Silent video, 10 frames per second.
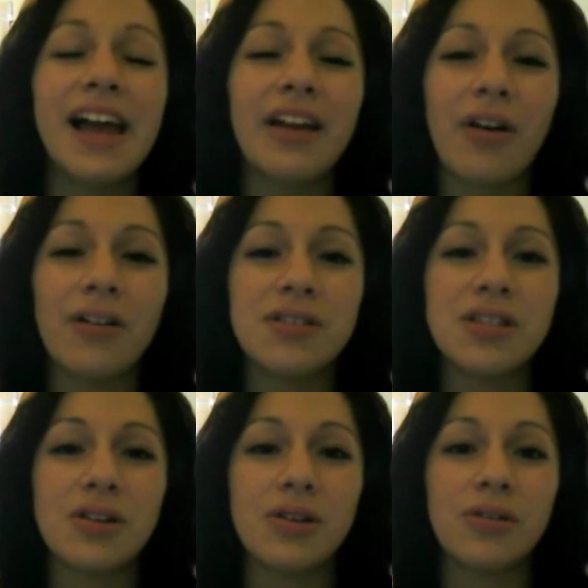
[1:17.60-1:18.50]
and
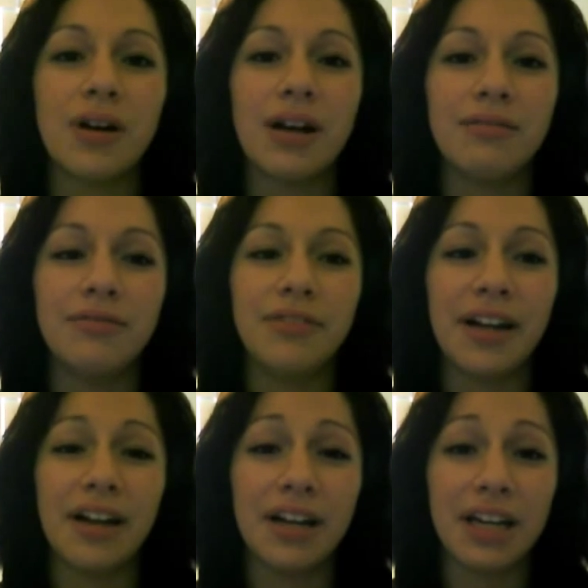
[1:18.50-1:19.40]
also, I'm
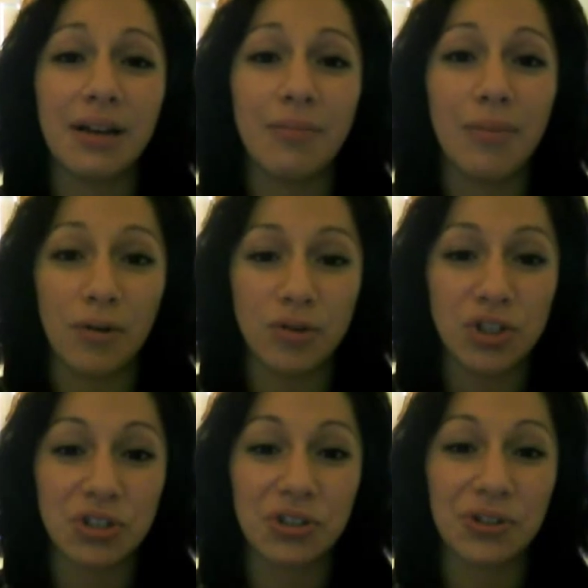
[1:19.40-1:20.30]
very
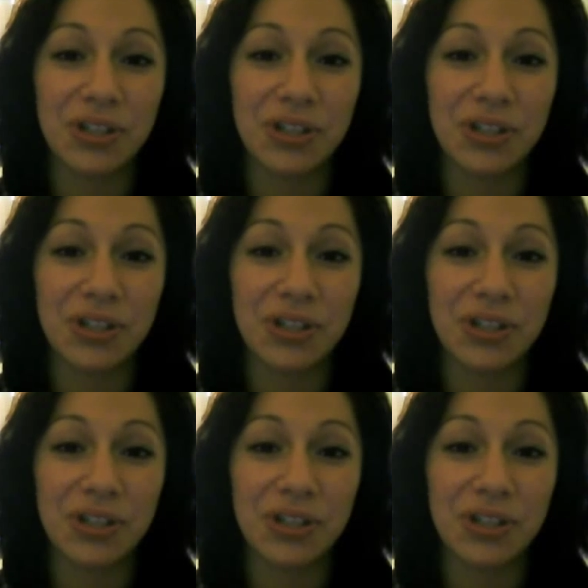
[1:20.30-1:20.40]
emotional